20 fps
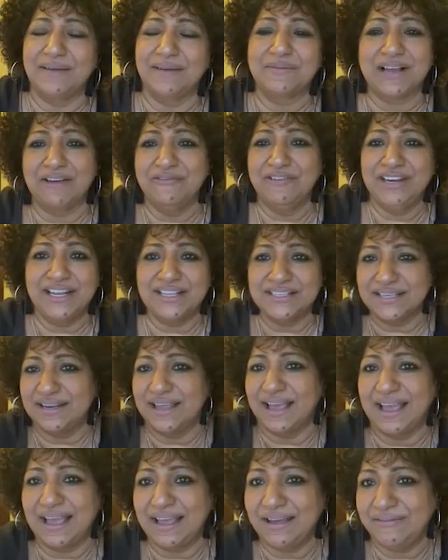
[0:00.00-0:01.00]
Kavi doesn't
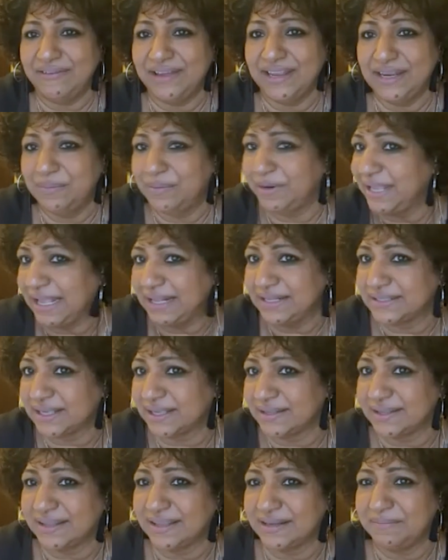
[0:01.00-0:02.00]
have anybody else
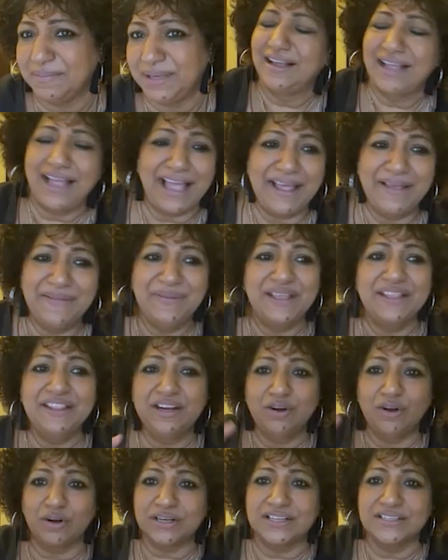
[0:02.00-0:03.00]
other than me. And then the
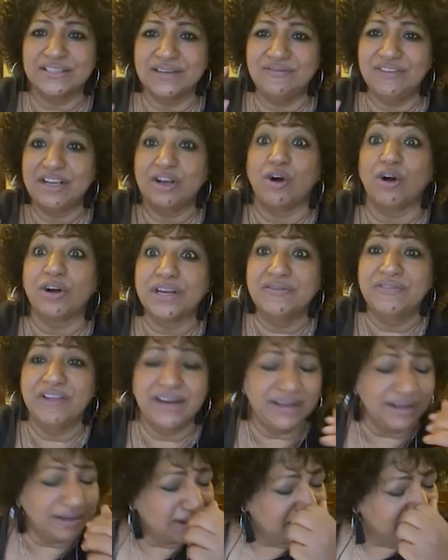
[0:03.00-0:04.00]
doctor said we caught it
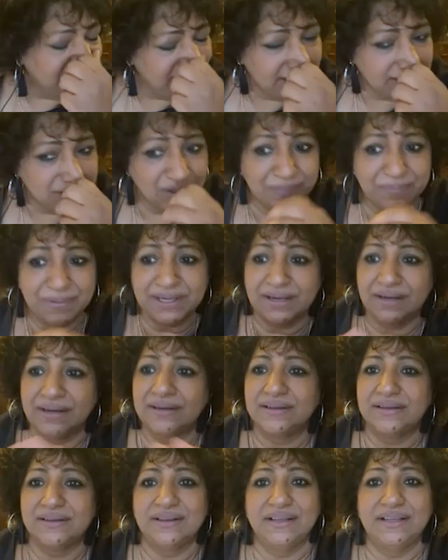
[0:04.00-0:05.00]
very early, so
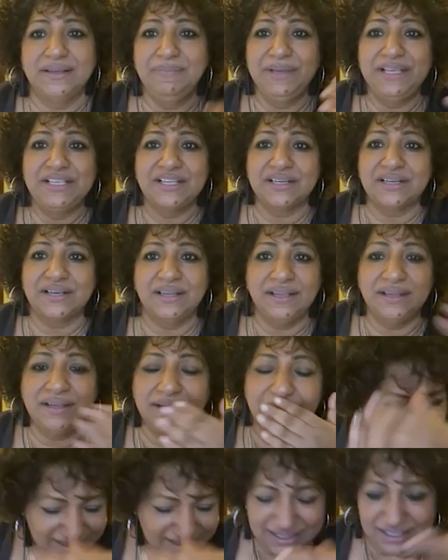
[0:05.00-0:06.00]
Ambika, immediately
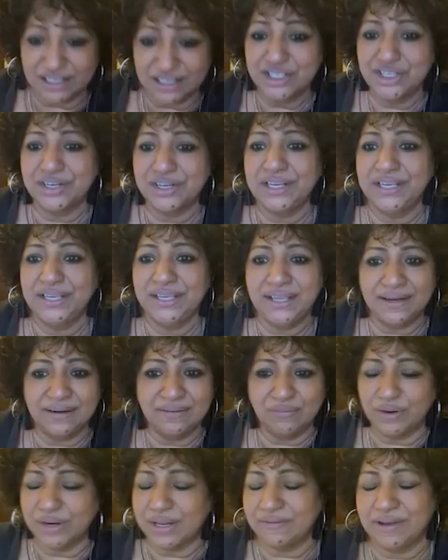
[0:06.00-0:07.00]
surgery and
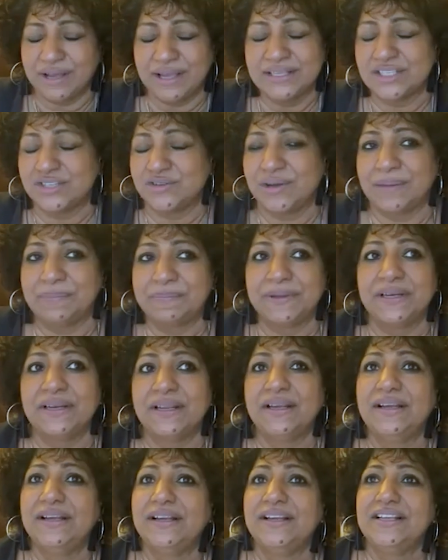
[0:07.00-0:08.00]
whatever has to happen.
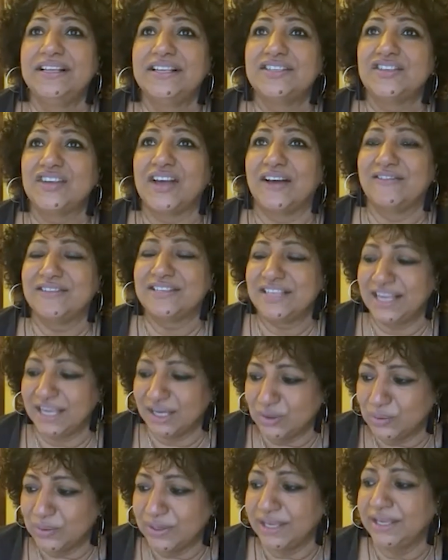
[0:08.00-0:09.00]
So I was like,
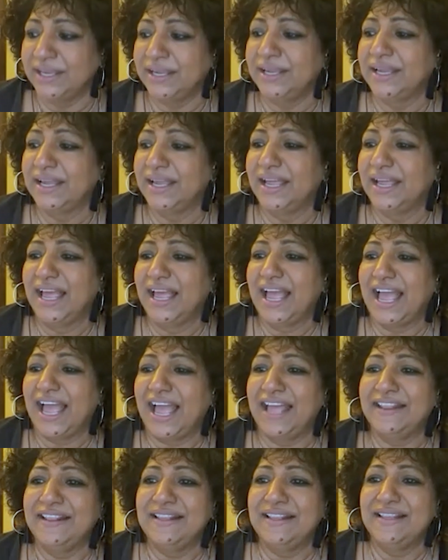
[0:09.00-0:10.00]
okay.
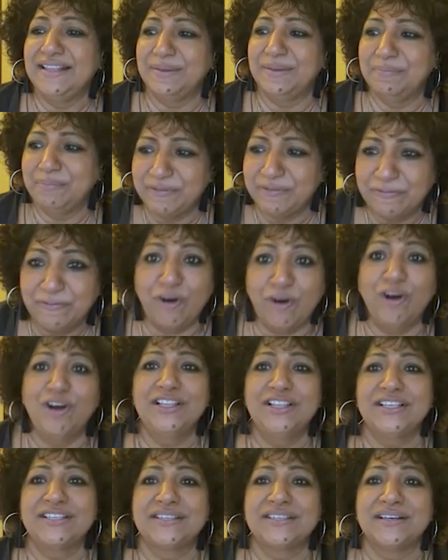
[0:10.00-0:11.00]
And before
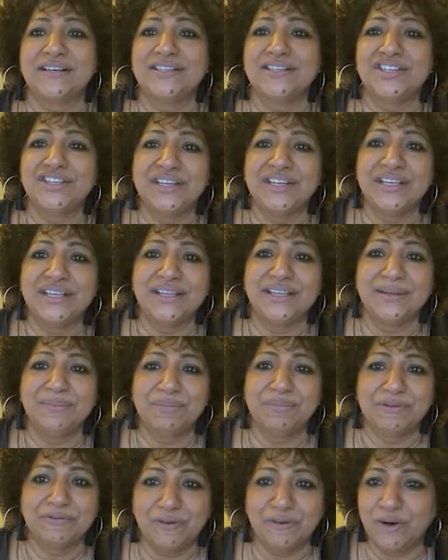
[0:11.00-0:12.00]
the surgery,
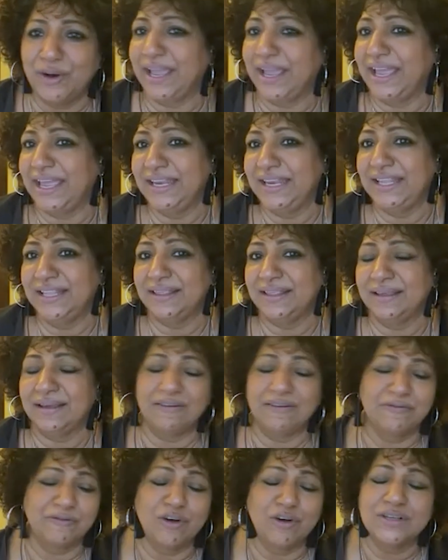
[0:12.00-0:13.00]
before anything,
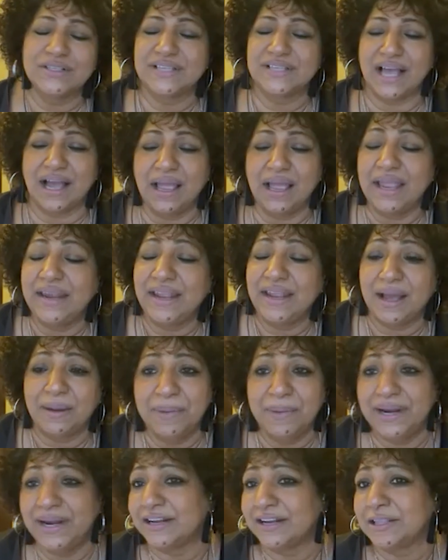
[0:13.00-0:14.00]
of course,
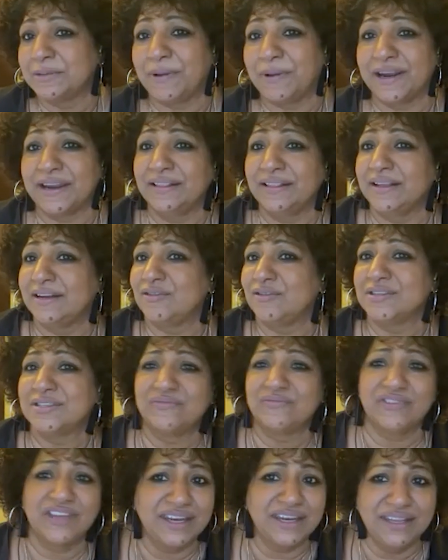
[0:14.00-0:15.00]
it was
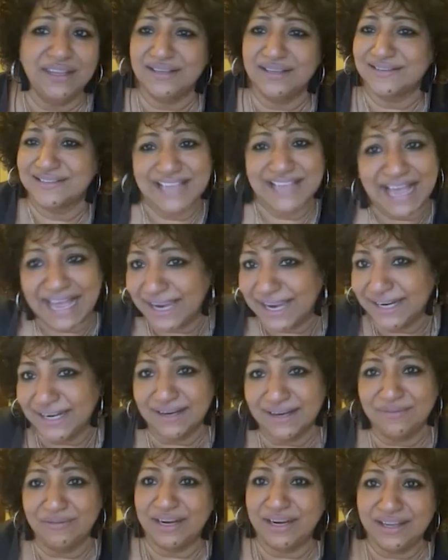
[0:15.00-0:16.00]
very sad
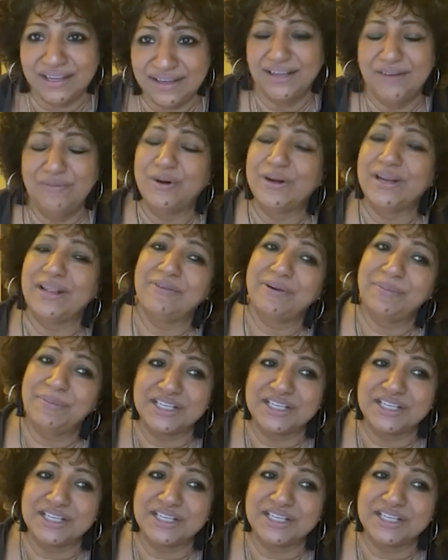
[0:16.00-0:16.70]
and very whatever.